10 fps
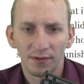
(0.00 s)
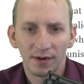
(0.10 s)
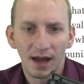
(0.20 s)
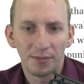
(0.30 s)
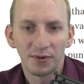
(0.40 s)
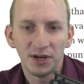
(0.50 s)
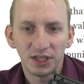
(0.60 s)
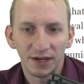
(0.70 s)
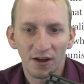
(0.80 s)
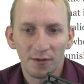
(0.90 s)

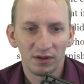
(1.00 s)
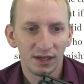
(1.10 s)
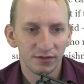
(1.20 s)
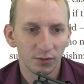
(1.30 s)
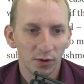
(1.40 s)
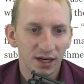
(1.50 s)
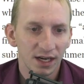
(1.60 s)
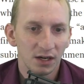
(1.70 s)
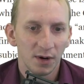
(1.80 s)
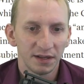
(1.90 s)
appreciative of police work
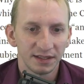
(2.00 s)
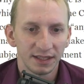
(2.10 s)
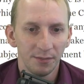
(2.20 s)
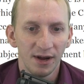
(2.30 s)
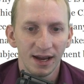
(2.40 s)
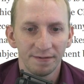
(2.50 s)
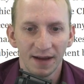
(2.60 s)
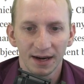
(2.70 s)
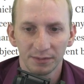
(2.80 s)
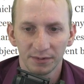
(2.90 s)
in quite the same way. In
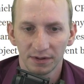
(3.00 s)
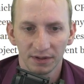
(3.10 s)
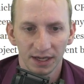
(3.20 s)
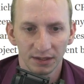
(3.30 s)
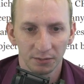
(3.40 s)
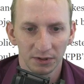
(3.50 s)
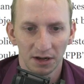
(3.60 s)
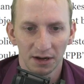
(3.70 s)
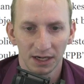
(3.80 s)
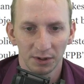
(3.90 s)
fact, okay, so we're
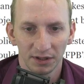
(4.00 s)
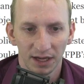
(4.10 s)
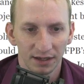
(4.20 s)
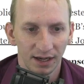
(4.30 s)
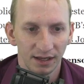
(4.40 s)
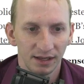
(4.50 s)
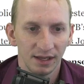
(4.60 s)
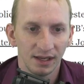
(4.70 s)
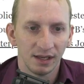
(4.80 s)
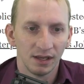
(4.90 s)
talking about that guy.
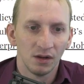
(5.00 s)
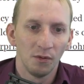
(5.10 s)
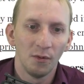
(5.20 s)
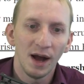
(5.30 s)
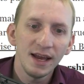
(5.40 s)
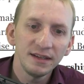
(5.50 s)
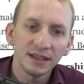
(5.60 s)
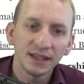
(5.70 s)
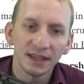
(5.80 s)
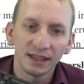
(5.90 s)
Why is it
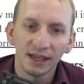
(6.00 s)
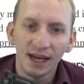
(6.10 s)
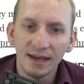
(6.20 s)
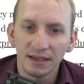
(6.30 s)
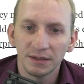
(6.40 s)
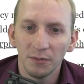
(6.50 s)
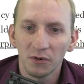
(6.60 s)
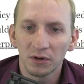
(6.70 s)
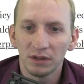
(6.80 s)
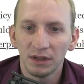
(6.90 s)
that the case is
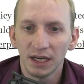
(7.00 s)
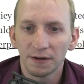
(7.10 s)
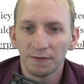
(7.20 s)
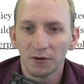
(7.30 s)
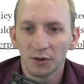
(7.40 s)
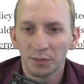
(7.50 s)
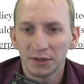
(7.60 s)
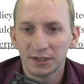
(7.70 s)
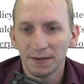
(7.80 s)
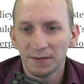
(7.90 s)
more clear for
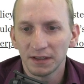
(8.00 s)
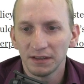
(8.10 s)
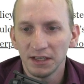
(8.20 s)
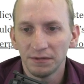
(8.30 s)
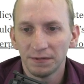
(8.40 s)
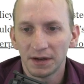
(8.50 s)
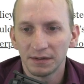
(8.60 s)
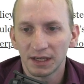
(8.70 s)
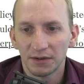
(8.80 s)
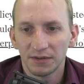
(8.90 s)
Pacific Legal
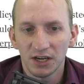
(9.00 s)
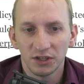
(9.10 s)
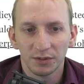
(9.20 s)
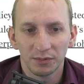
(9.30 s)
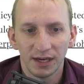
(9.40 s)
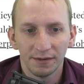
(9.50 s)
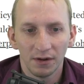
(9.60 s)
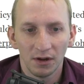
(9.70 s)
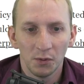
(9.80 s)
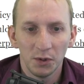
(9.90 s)
Fund Foundation's brief,
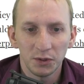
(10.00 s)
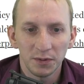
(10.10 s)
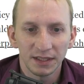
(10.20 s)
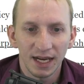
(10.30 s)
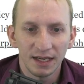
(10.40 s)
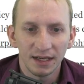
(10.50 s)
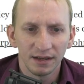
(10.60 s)
which said